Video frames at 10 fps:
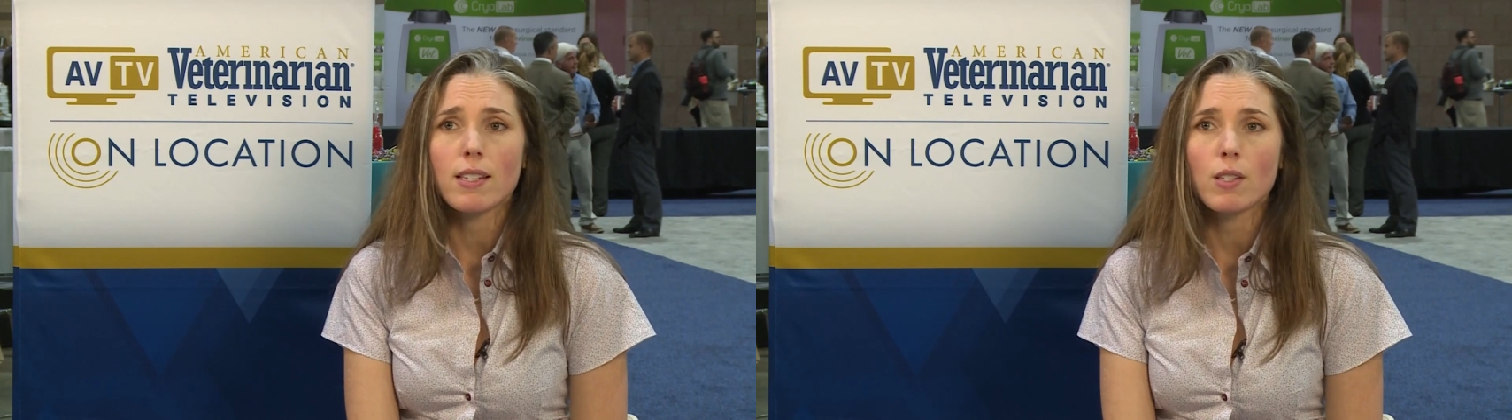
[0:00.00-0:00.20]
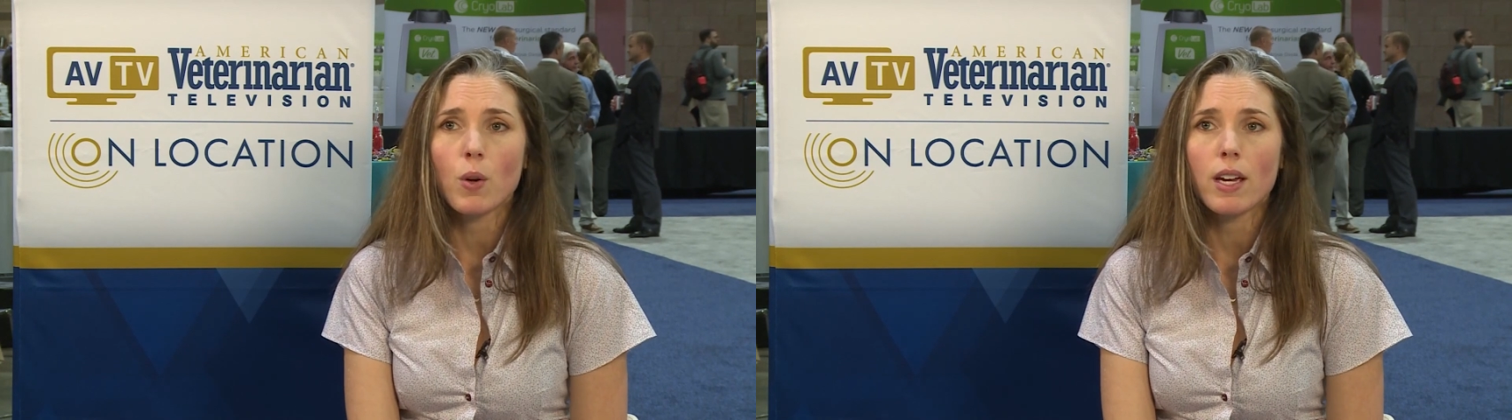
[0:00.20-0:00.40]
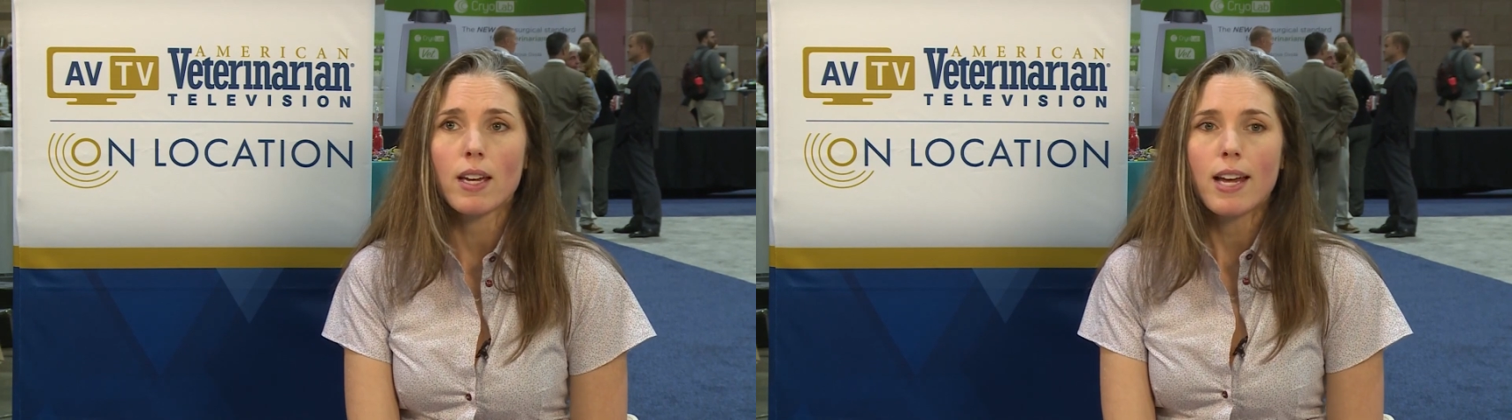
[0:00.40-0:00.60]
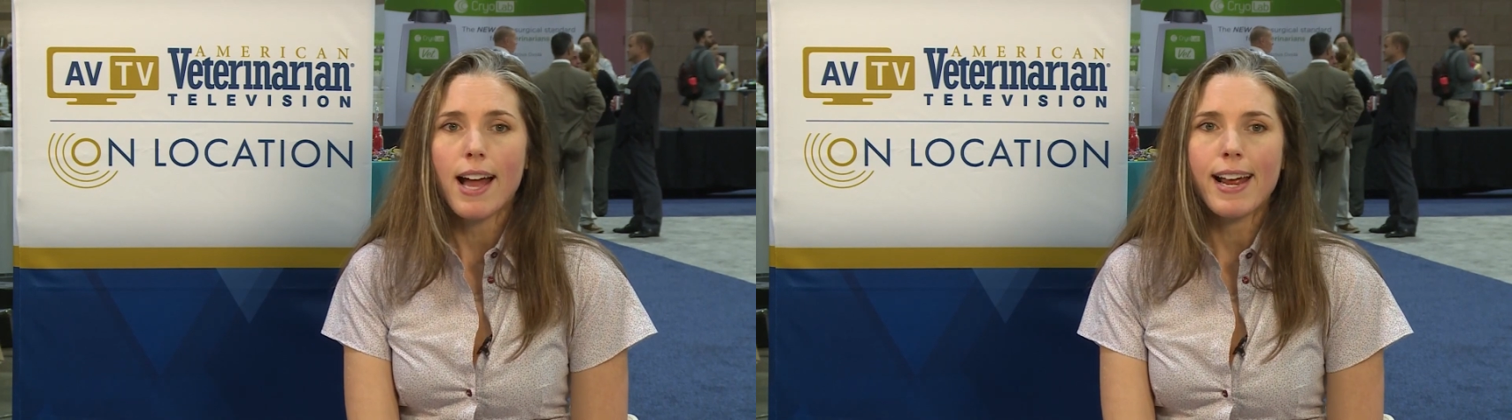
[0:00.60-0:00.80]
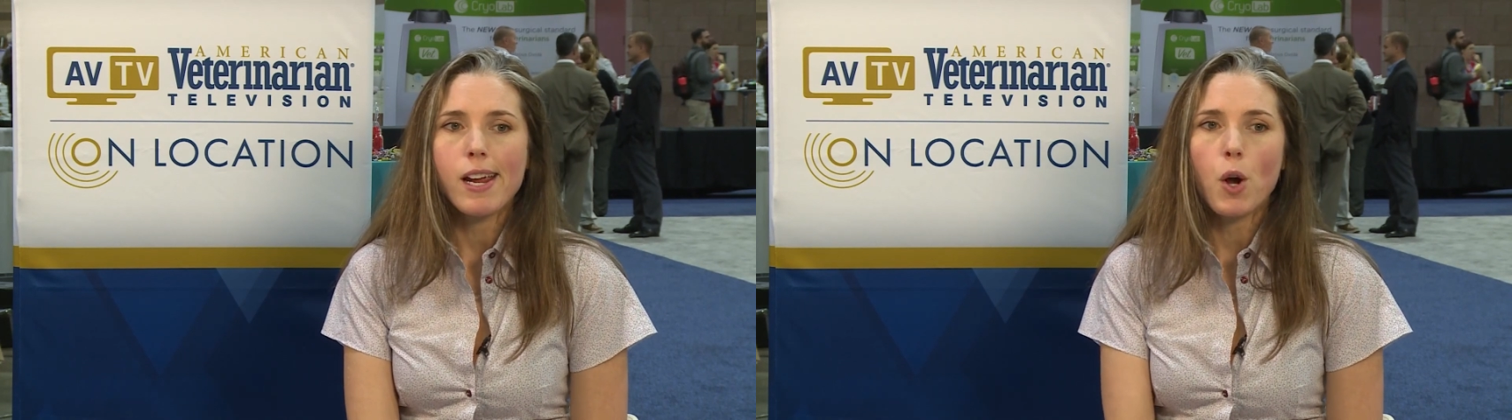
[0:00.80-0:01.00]
And so
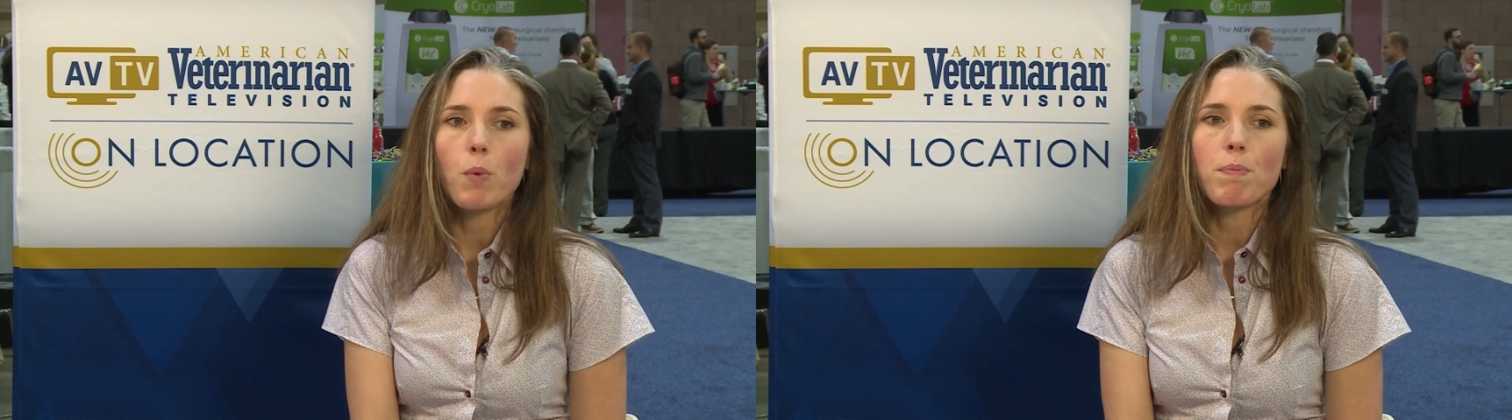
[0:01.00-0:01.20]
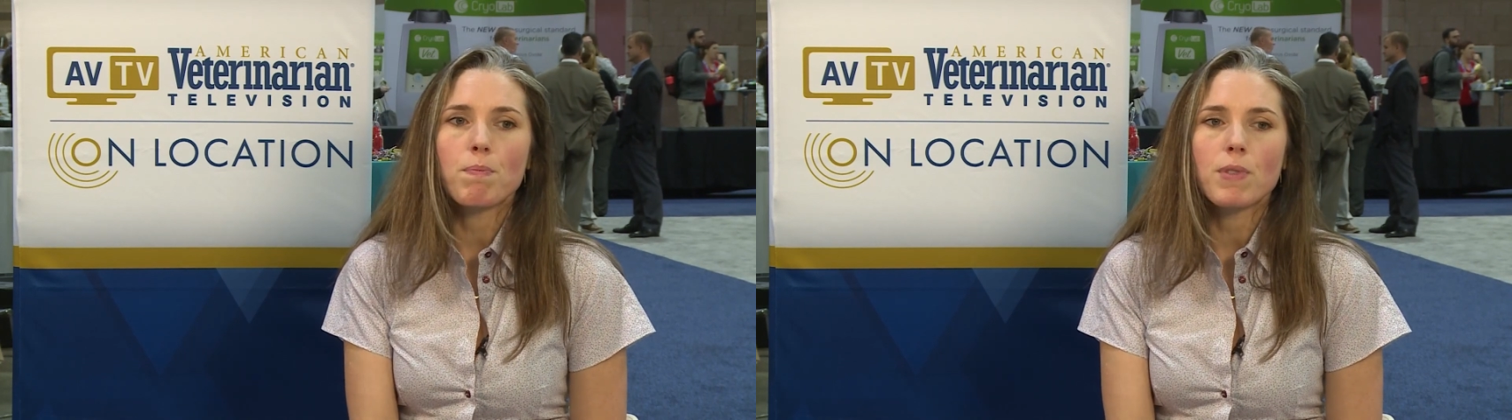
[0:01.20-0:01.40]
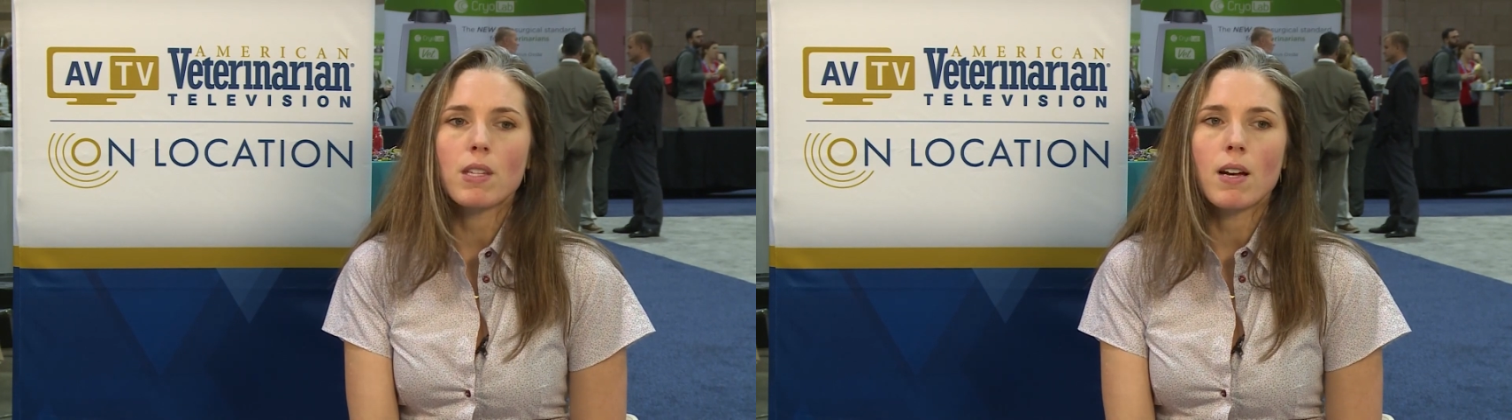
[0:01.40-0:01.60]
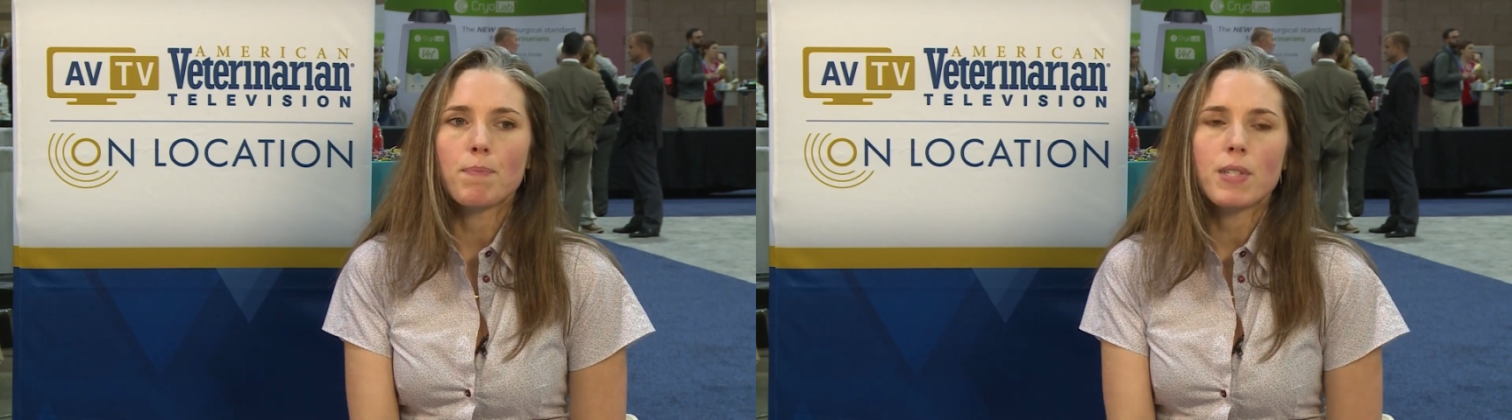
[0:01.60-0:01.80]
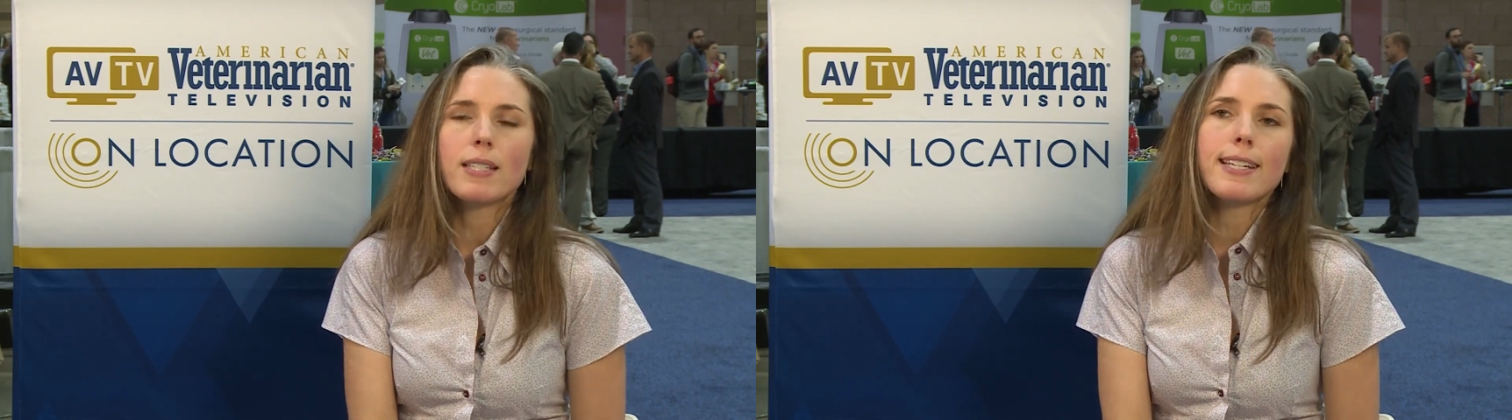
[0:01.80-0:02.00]
I hope to